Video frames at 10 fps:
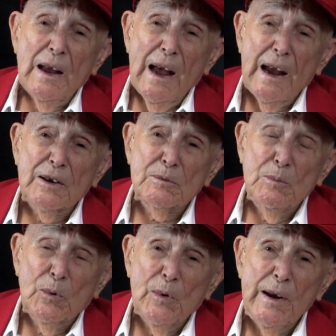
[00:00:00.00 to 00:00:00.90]
has
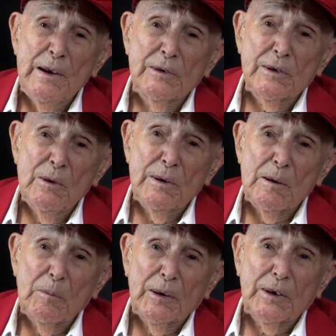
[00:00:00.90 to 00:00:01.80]
Marines on
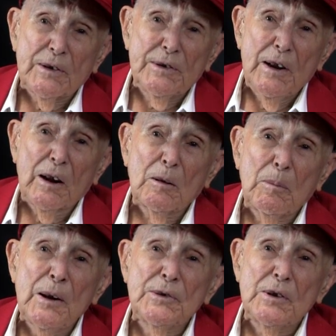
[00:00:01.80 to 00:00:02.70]
it, but there's not a
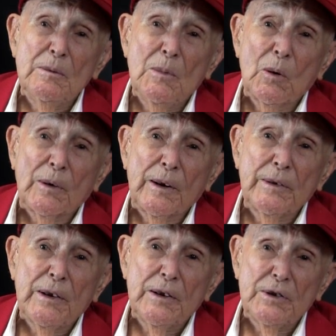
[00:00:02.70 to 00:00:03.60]
bunch of them on
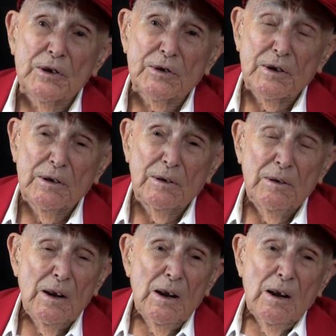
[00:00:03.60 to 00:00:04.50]
it. They just,
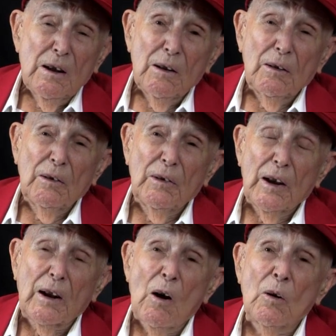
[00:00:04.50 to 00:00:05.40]

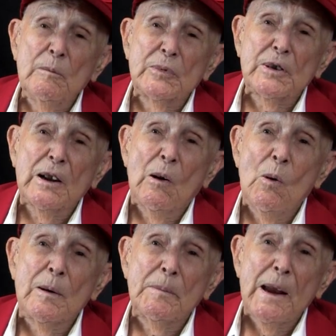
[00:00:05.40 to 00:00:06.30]
they call them
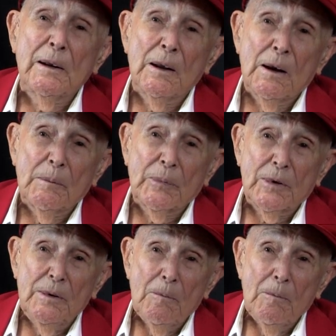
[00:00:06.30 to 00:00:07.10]
seagoing bellhops,